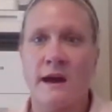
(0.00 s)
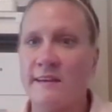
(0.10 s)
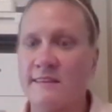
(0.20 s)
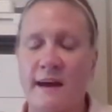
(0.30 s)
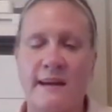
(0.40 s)

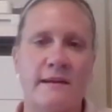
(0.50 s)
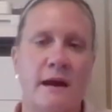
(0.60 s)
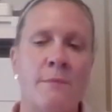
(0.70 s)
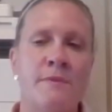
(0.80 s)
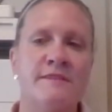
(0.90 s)
I, I,
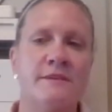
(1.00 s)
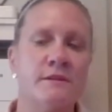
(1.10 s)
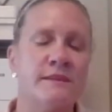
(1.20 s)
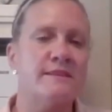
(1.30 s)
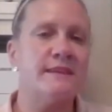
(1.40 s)
up
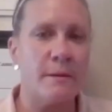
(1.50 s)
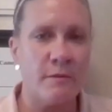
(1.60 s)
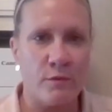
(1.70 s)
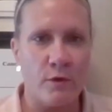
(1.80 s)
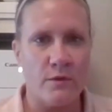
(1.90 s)
until the day
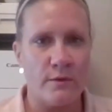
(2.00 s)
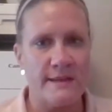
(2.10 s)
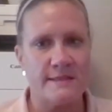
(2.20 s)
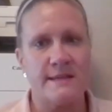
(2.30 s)
before the race,